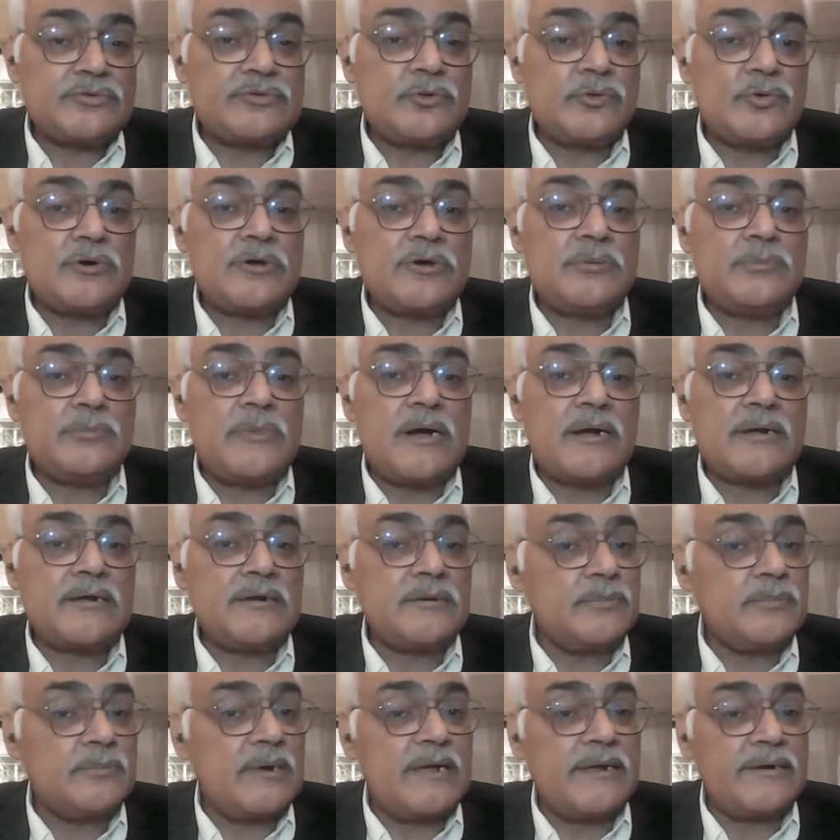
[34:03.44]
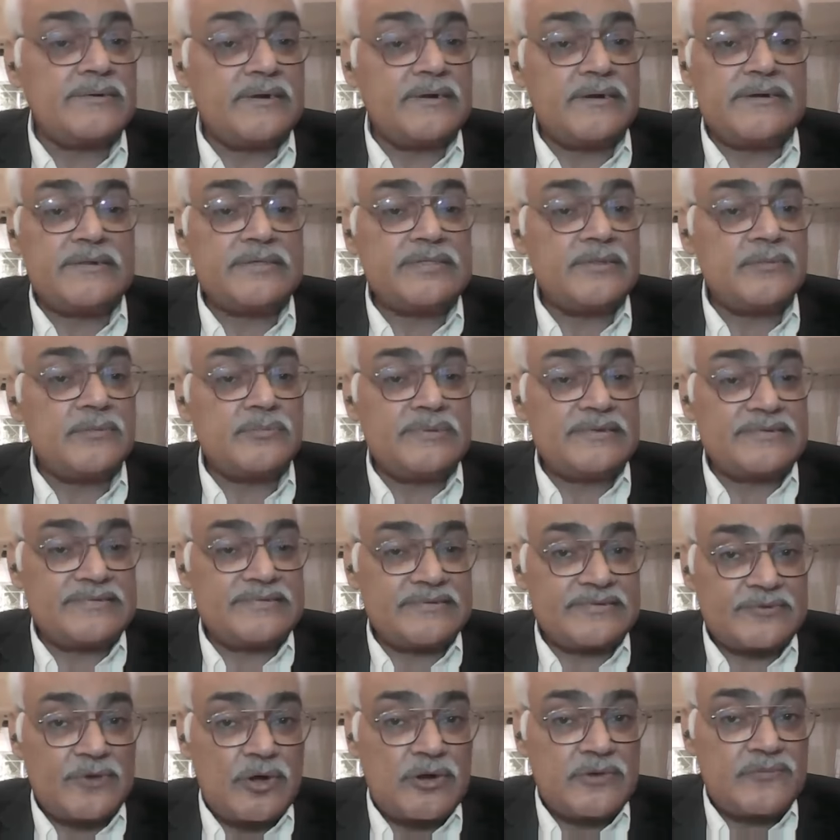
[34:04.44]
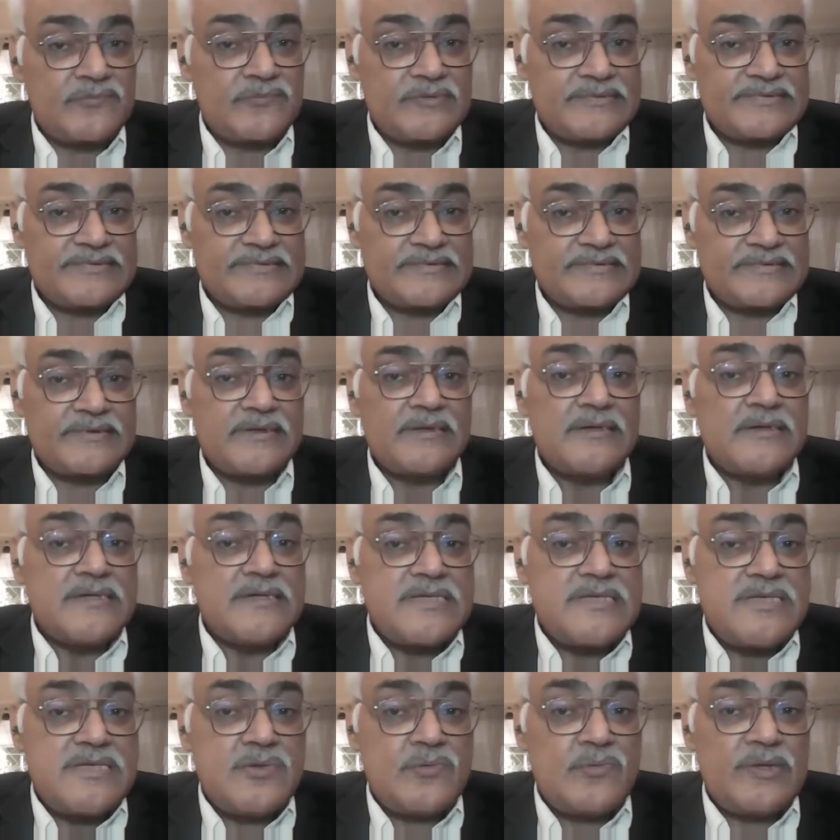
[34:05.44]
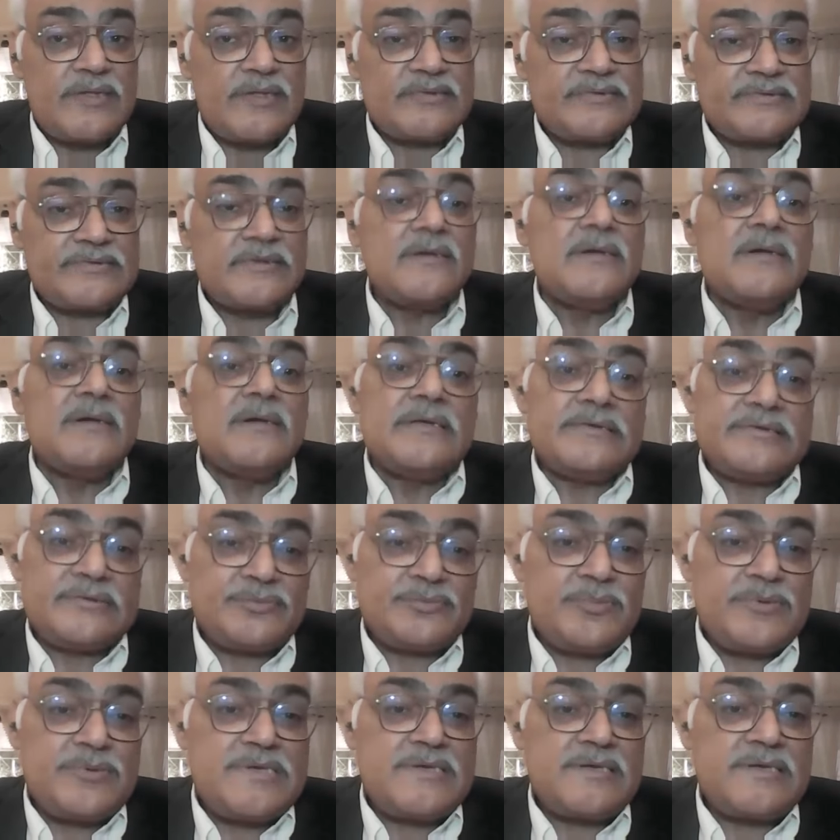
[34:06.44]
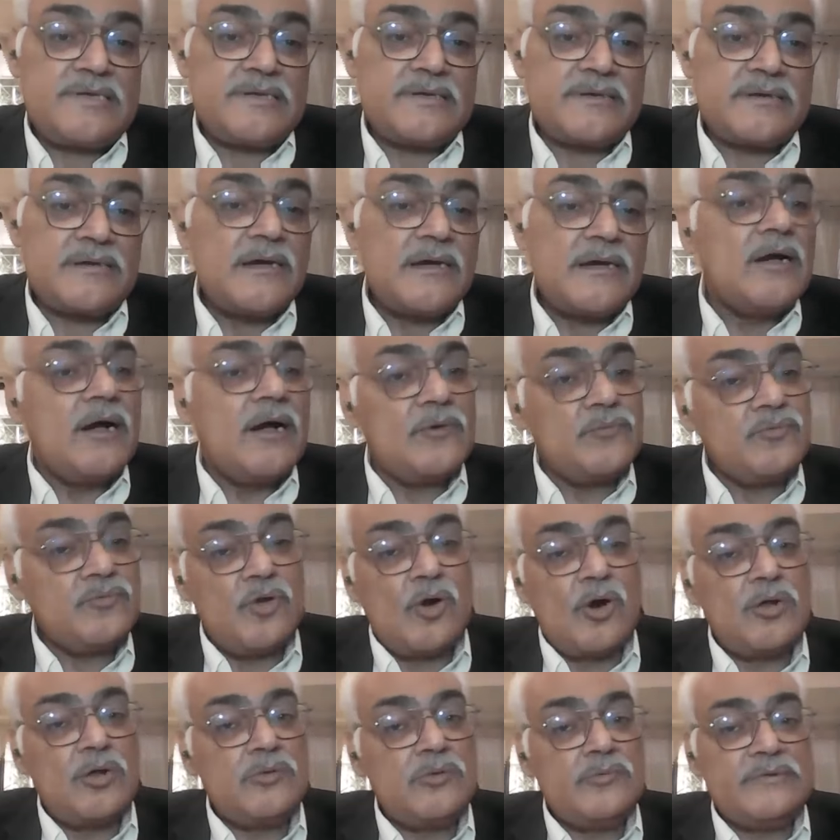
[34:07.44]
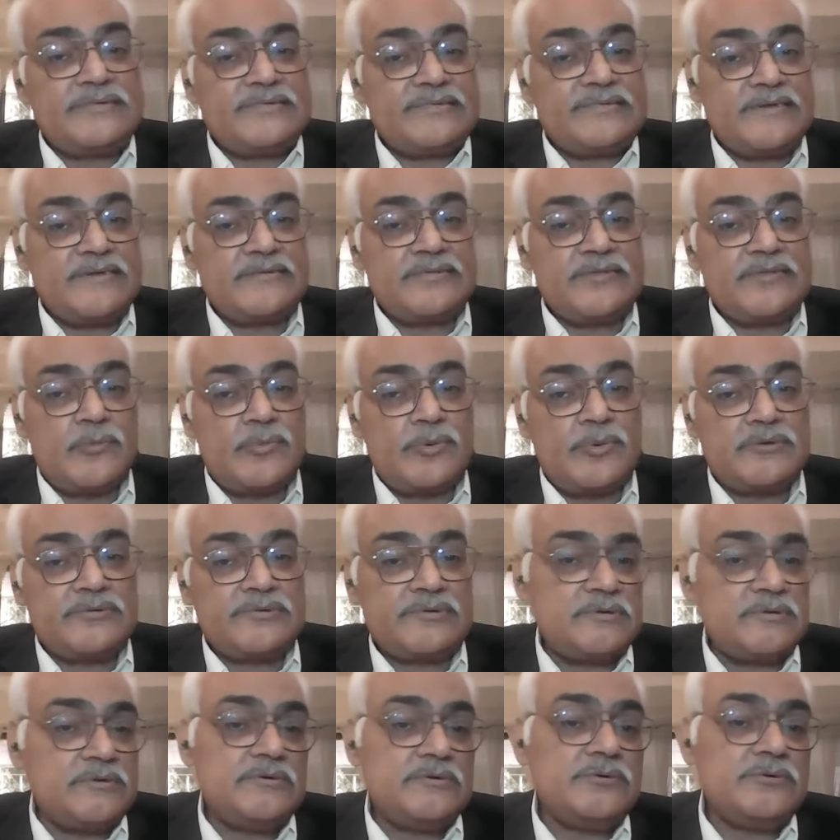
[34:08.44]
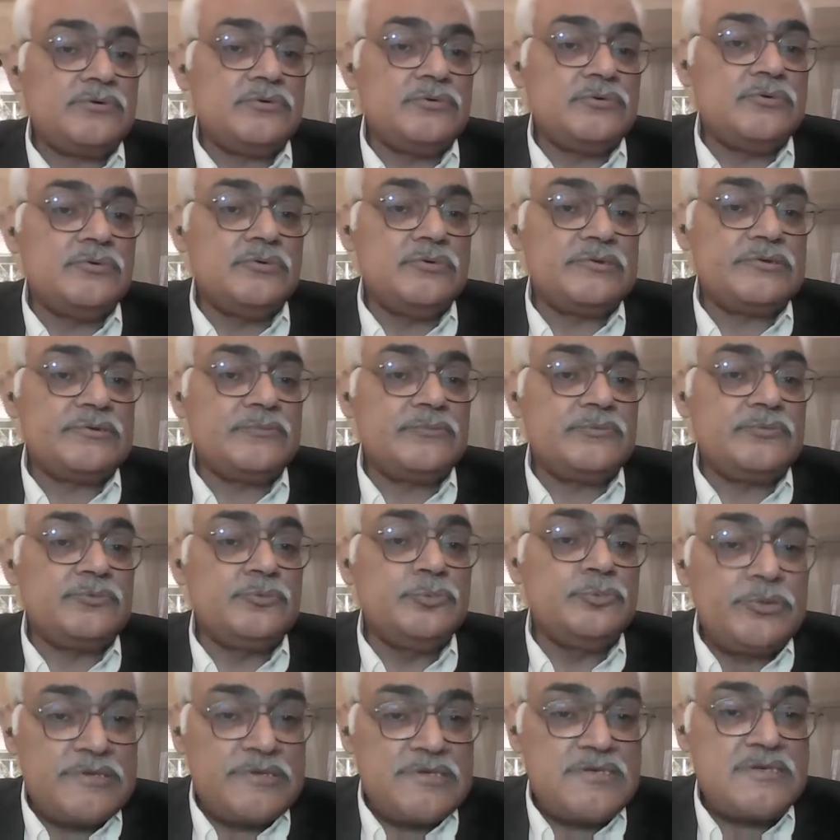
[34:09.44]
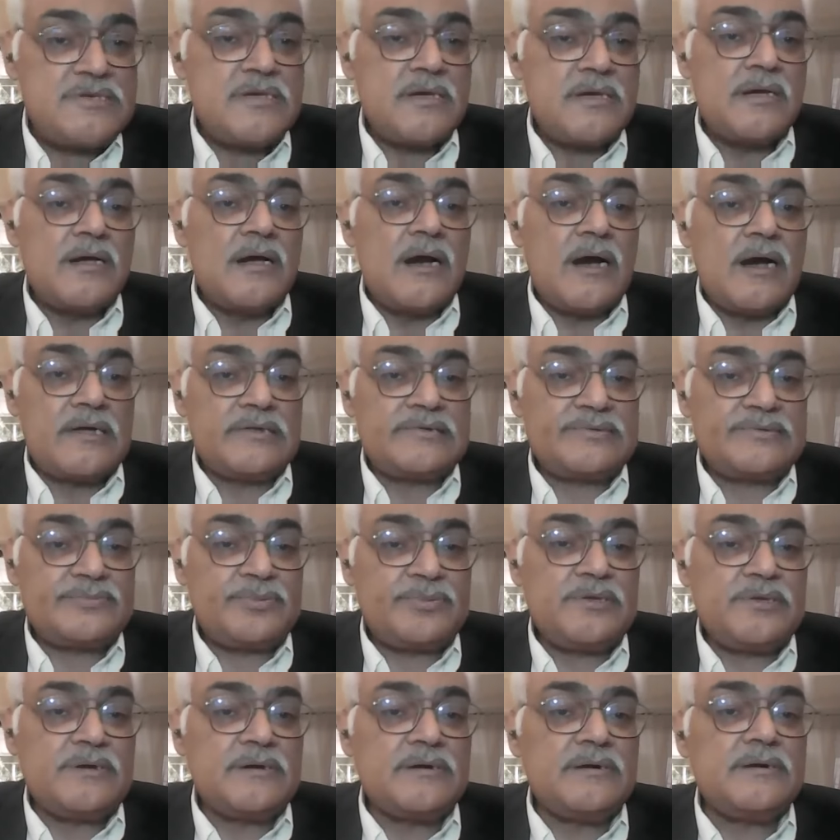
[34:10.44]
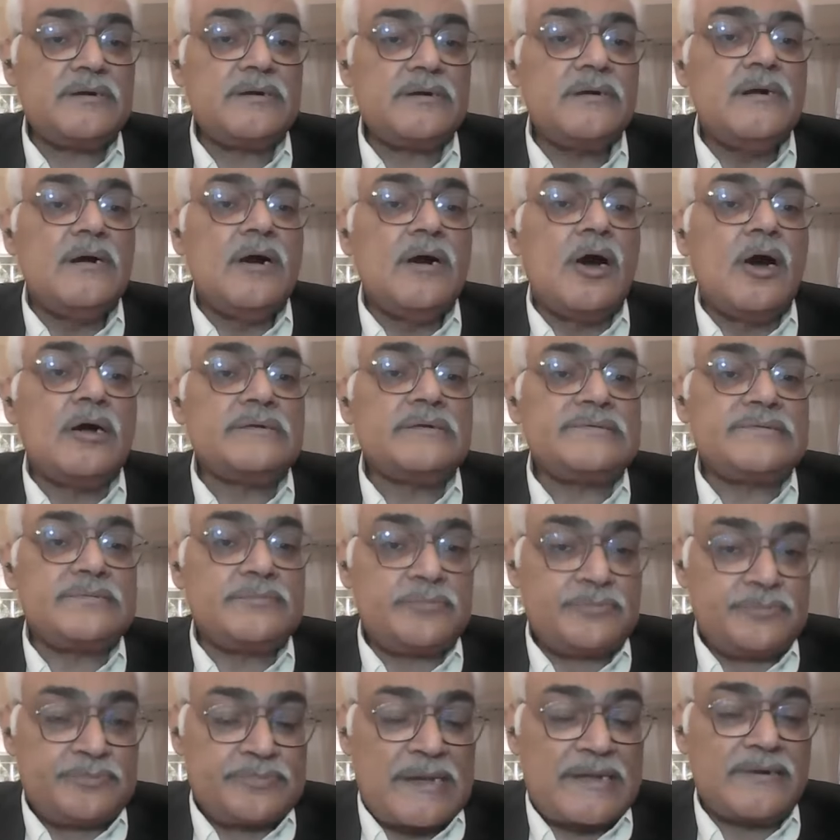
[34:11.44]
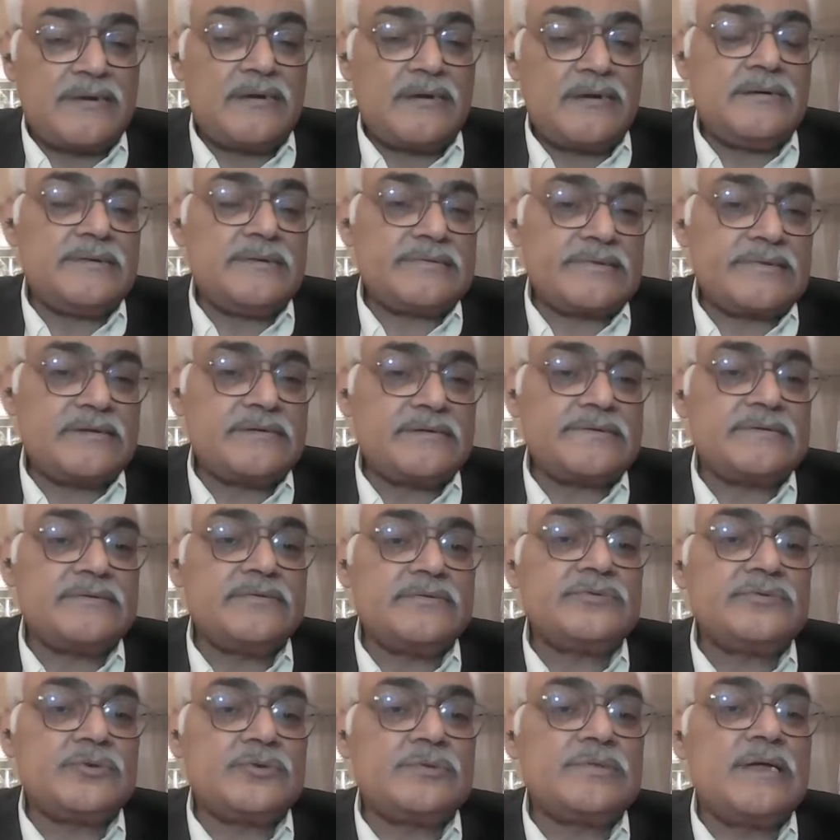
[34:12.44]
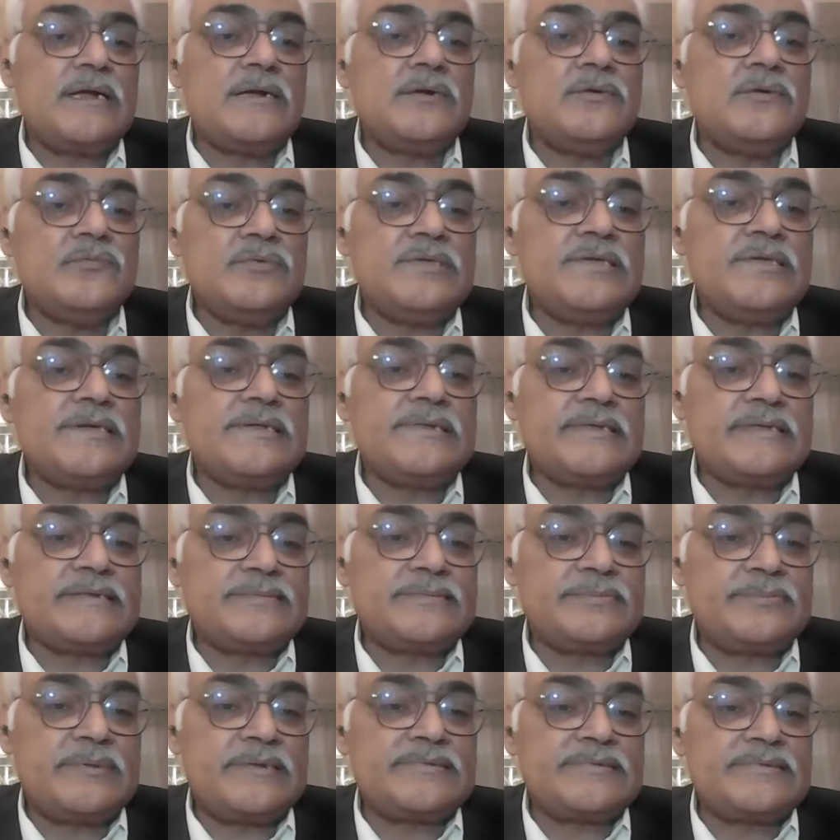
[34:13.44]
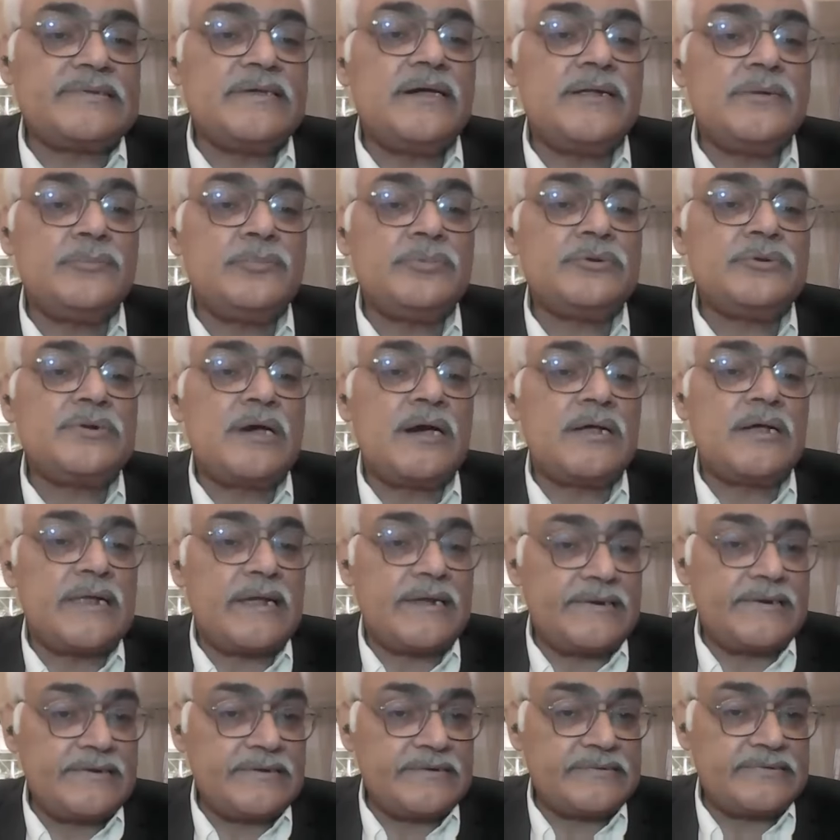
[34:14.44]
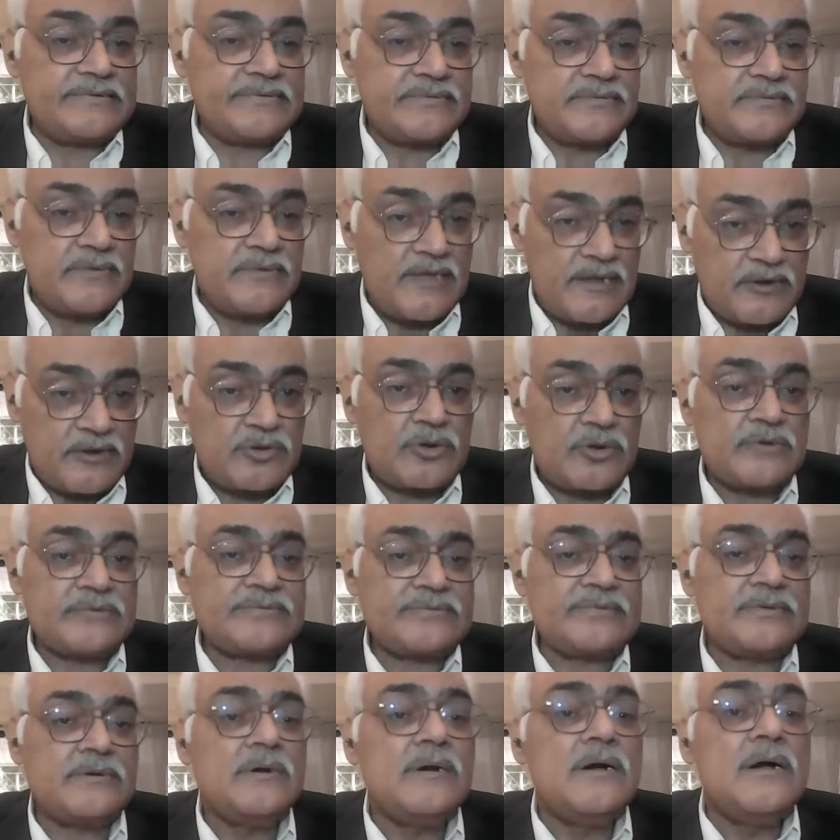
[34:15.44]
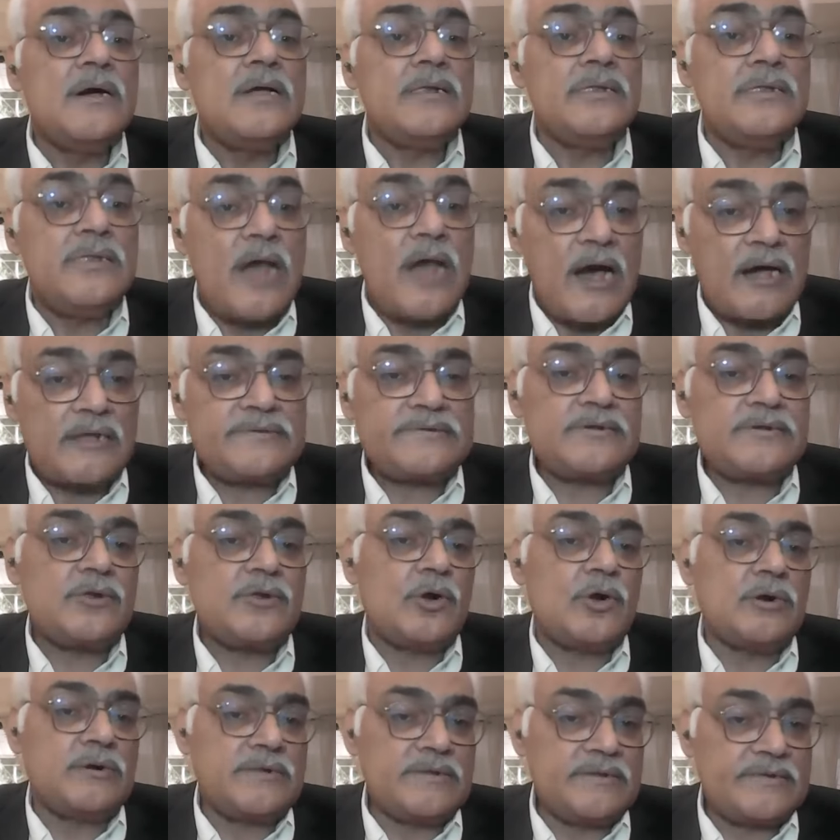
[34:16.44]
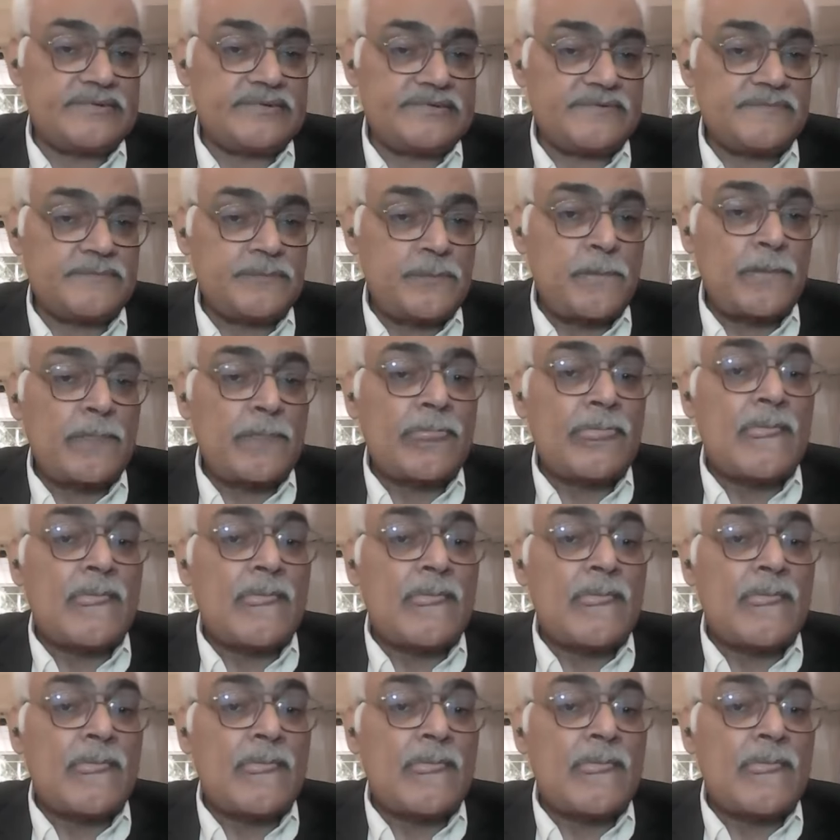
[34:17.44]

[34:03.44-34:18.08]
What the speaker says: in those local market by attending the business conferences, events, speaking. We always take the opportunity to be a speaker or panel discussion so that we can express and put our ideas across the larger audience.